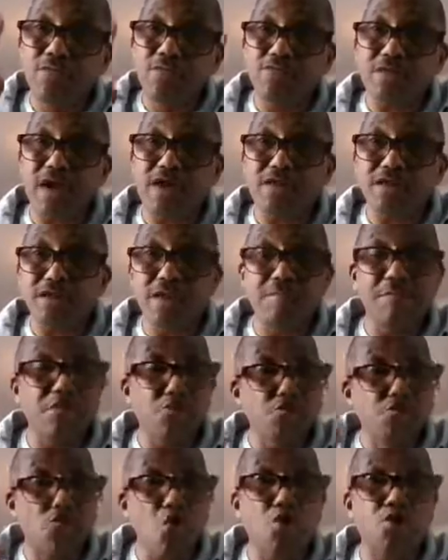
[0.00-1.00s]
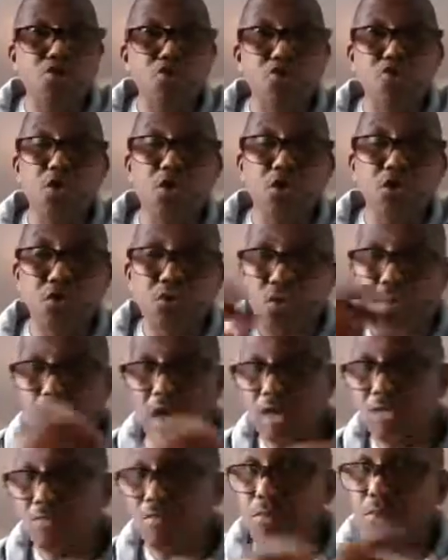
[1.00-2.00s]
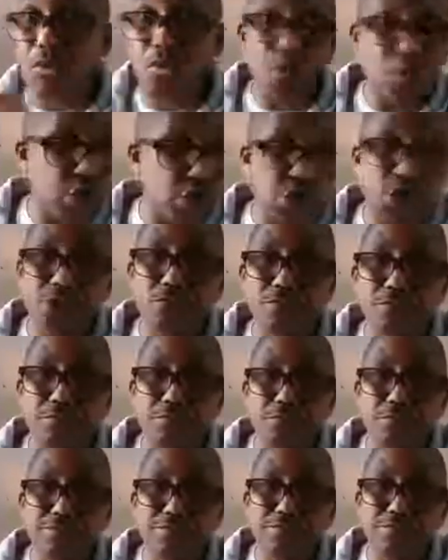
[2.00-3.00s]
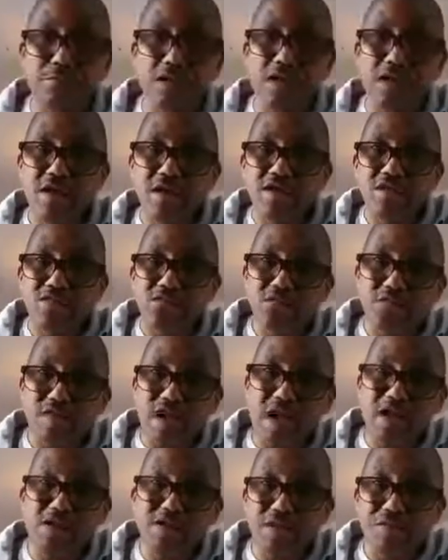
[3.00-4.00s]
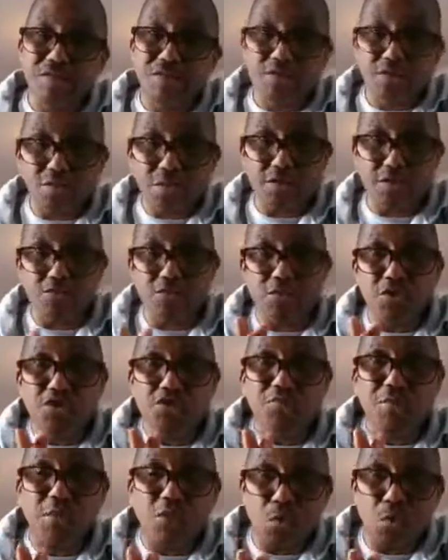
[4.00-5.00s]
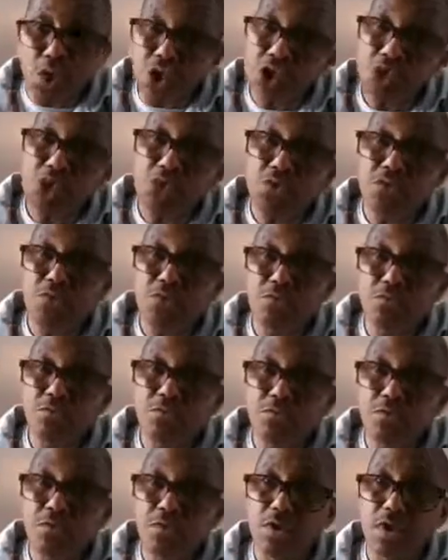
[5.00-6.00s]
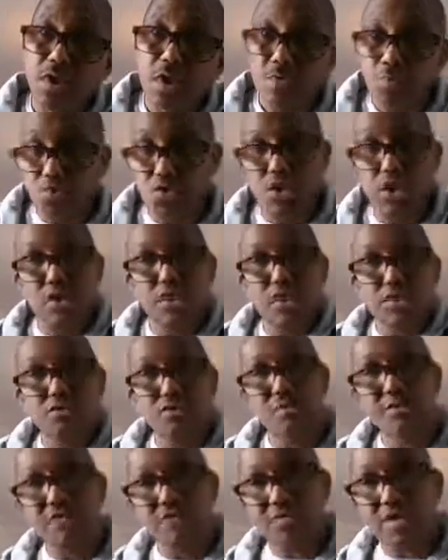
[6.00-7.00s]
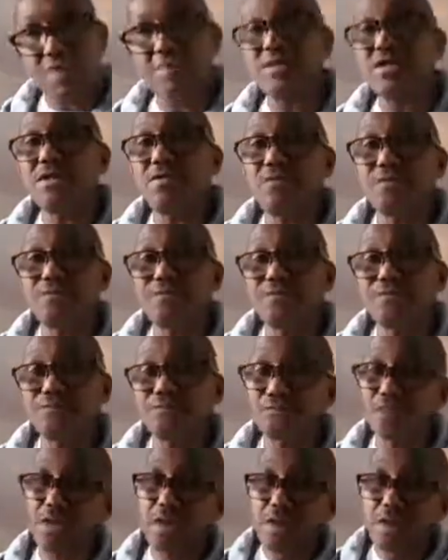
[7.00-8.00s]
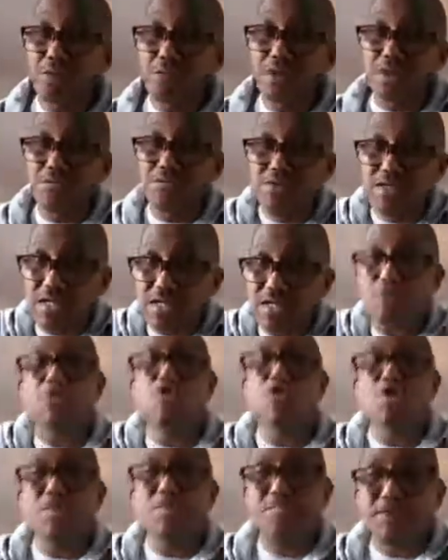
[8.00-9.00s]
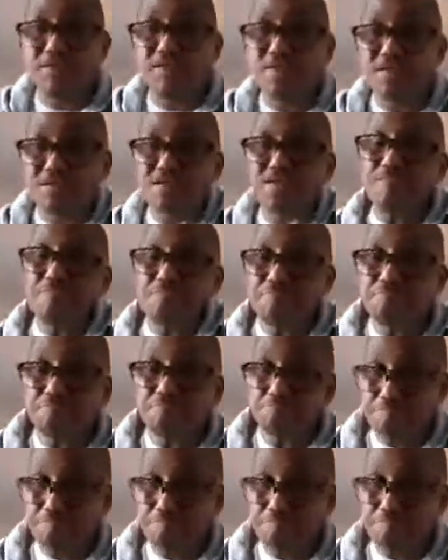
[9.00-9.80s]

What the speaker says: Frank Timis does not do exploration. Frank Timis lu moo def mooy speculation, mu jël little bit of capital, mu dem jënd corrupt the system